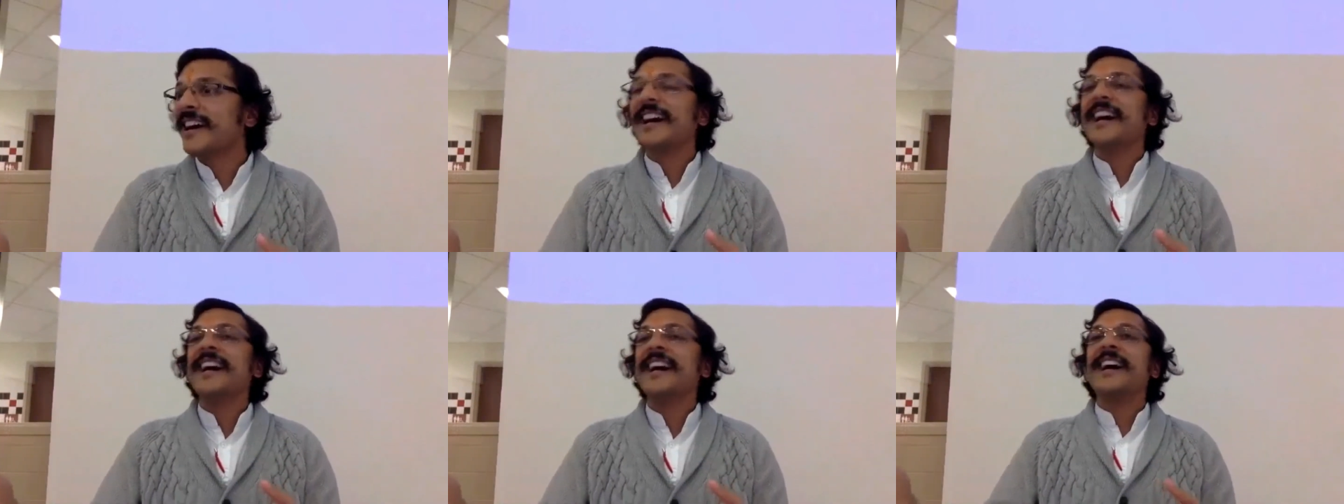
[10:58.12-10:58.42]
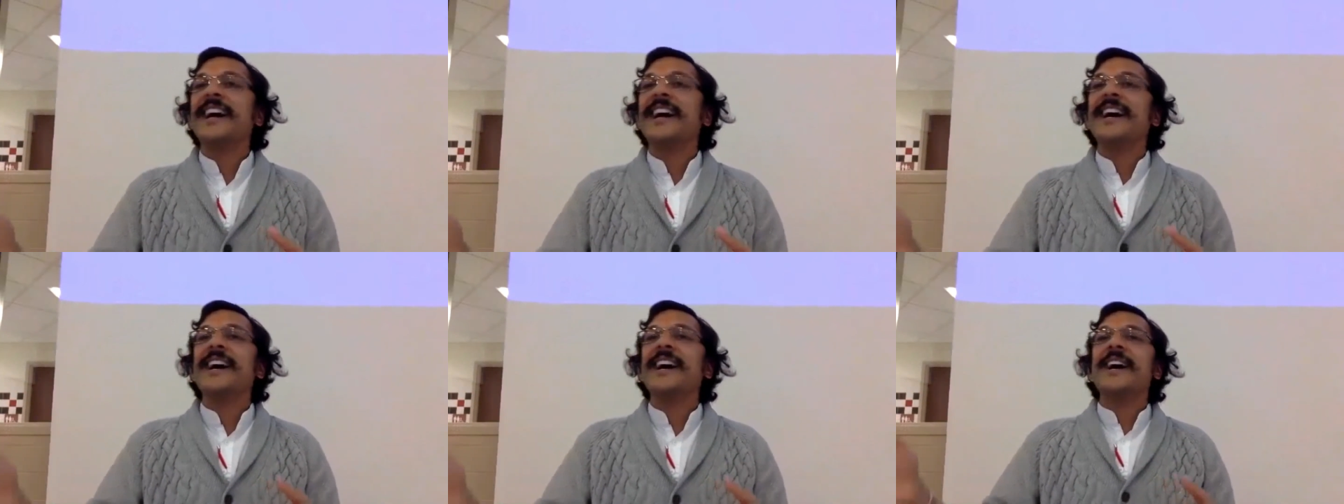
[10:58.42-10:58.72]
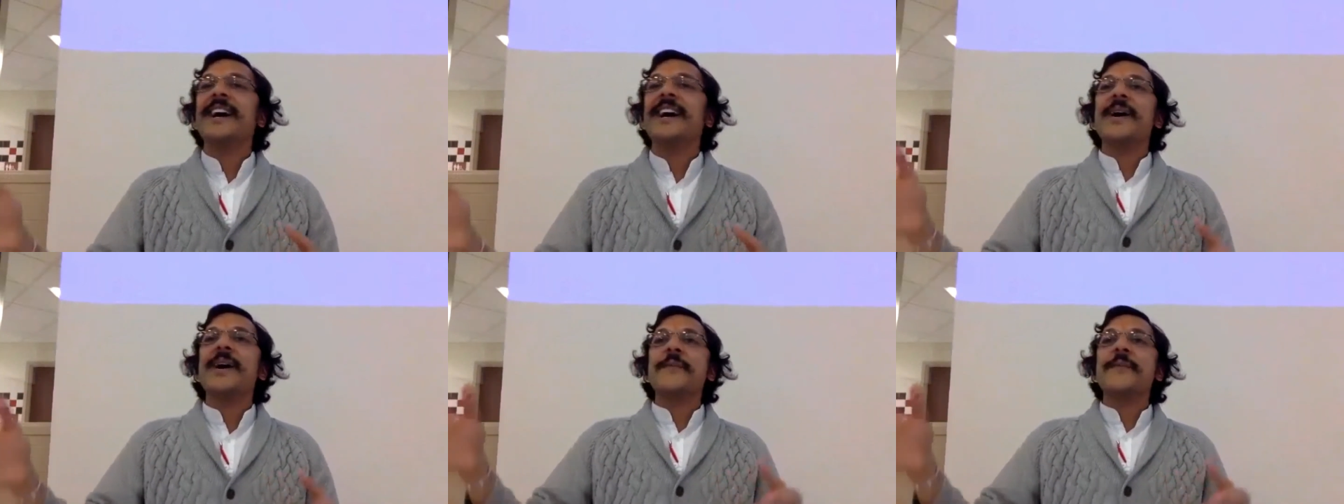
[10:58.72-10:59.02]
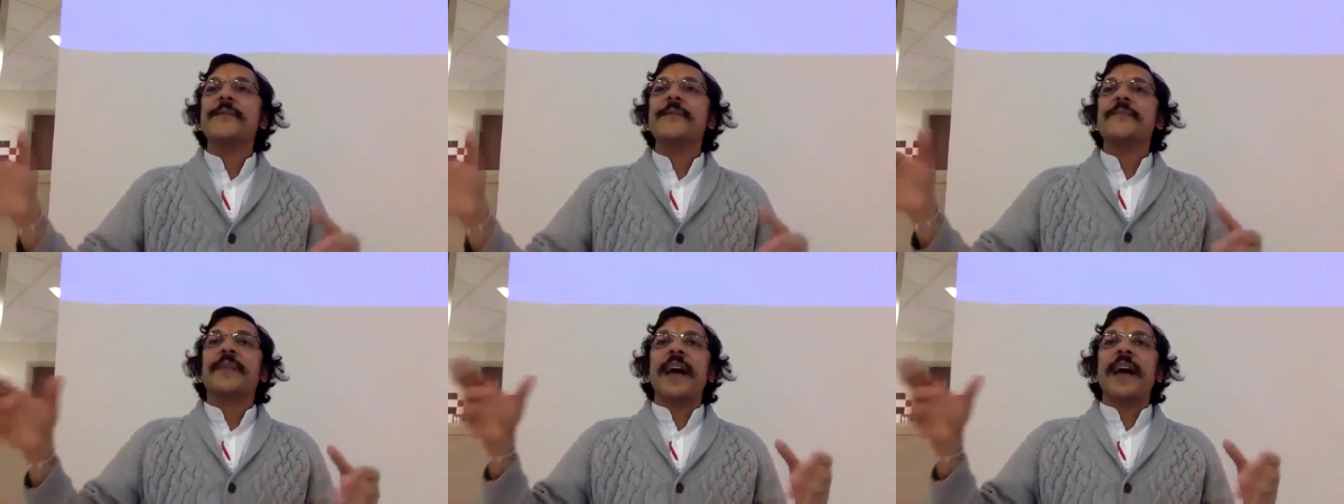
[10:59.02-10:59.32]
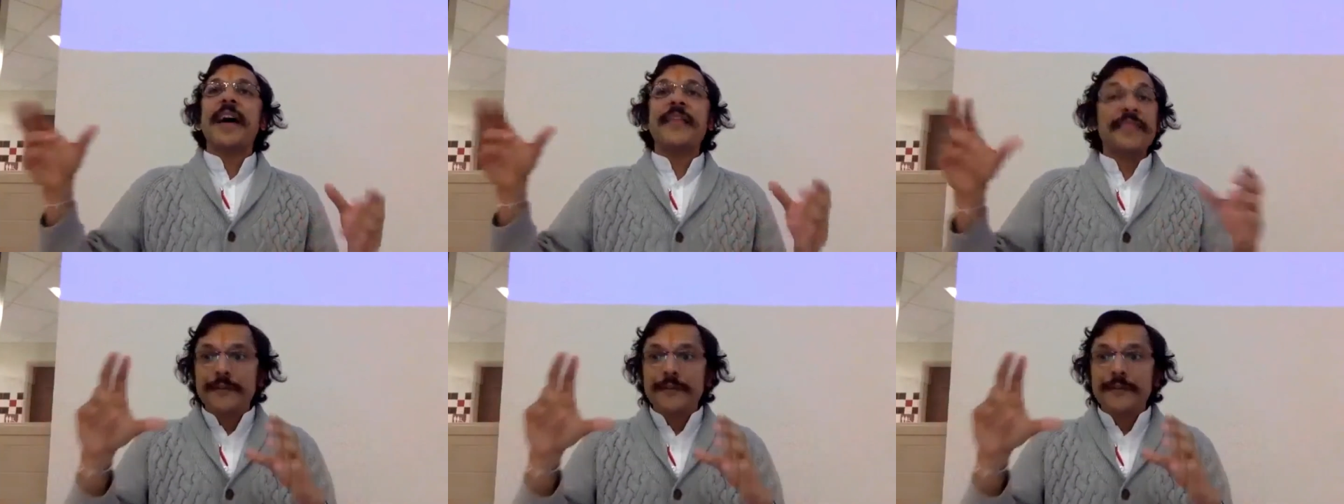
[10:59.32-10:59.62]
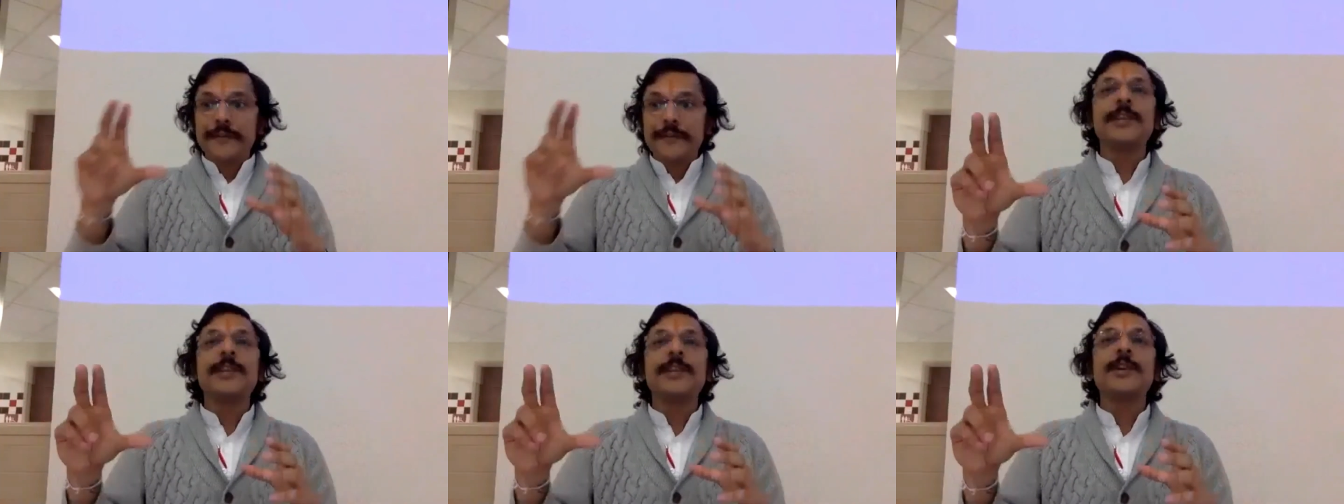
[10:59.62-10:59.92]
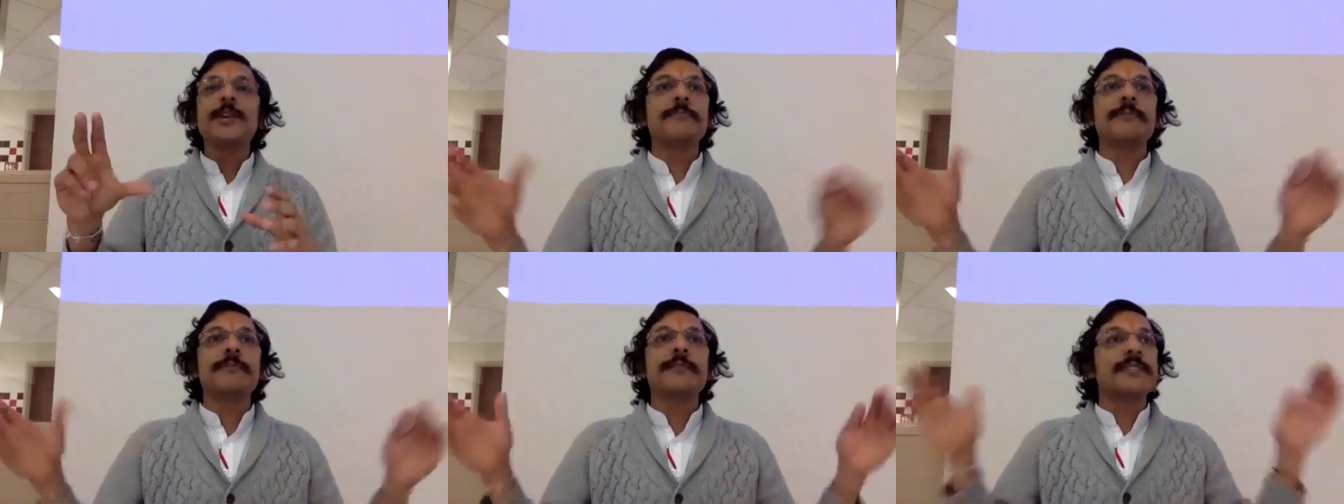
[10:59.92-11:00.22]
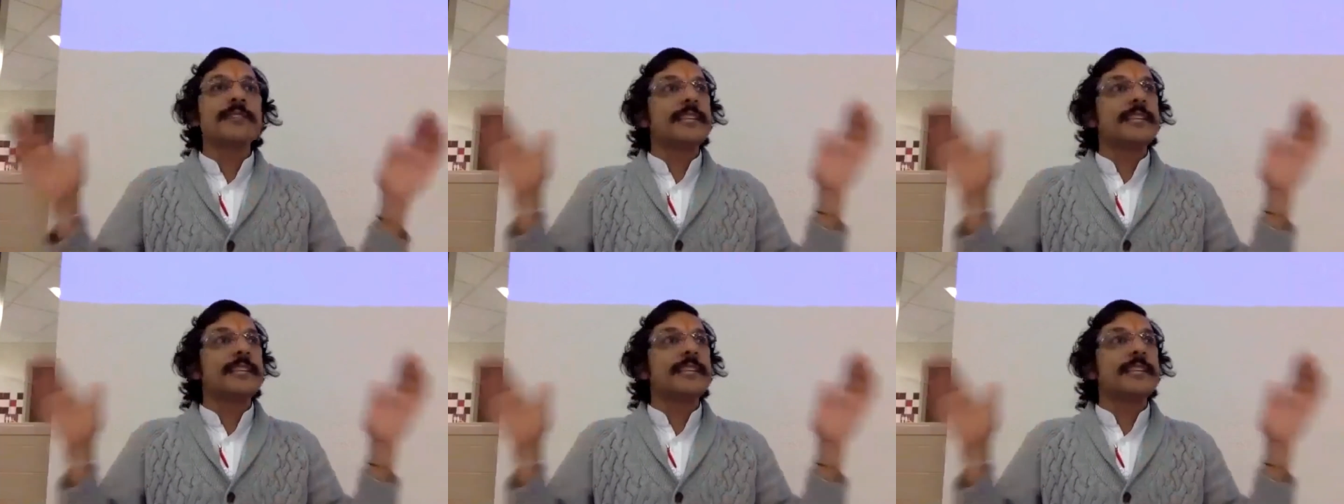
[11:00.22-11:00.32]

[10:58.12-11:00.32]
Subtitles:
And they videotaped this. He was completely